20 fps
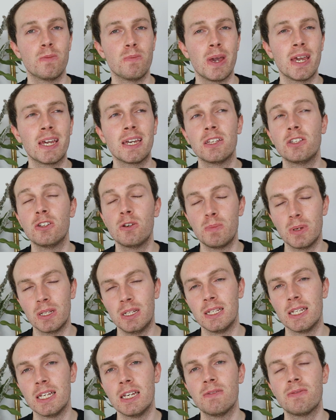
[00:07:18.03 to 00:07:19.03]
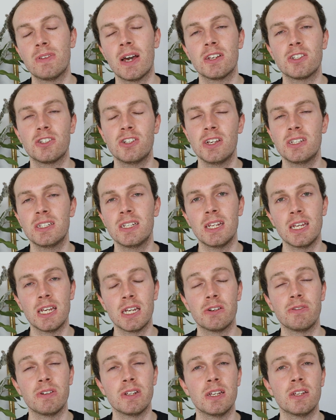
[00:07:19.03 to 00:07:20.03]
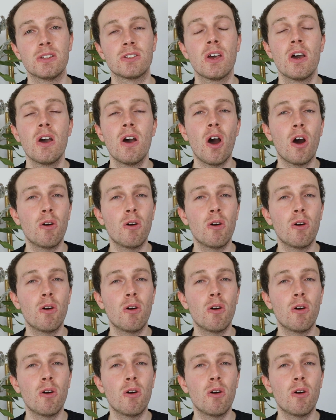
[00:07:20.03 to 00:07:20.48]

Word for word: making you believe that certain ingredients